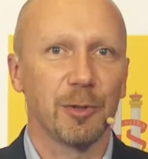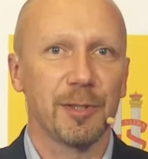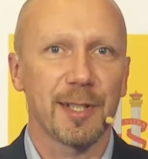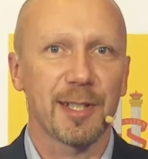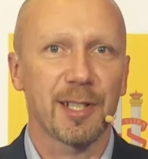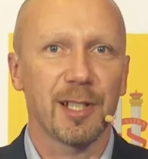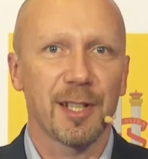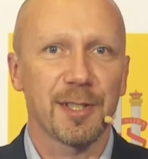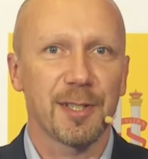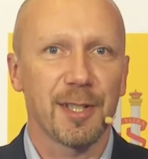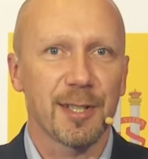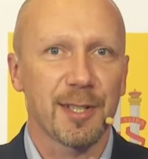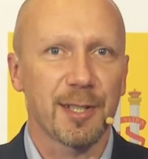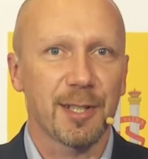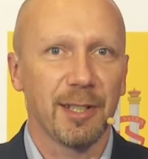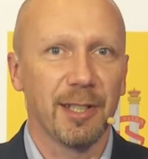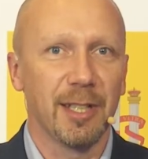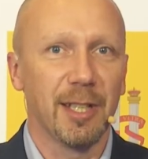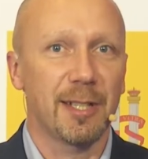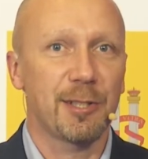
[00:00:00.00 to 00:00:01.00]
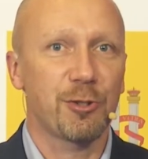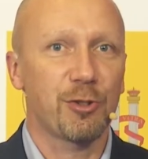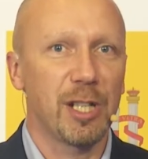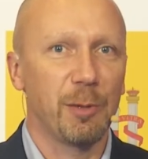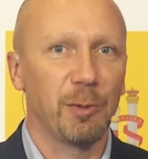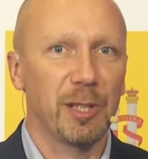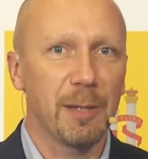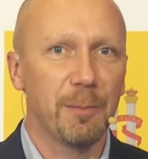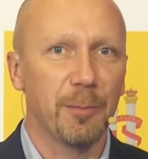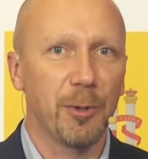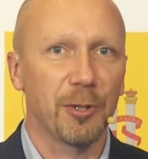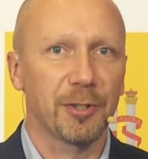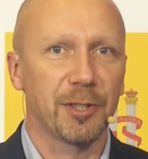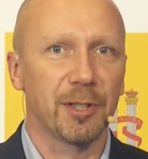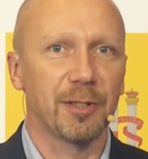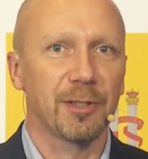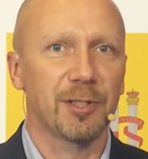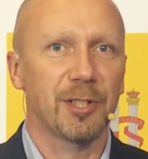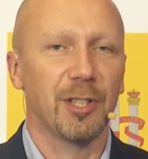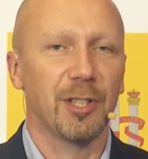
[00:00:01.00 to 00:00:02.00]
discuss this extremely important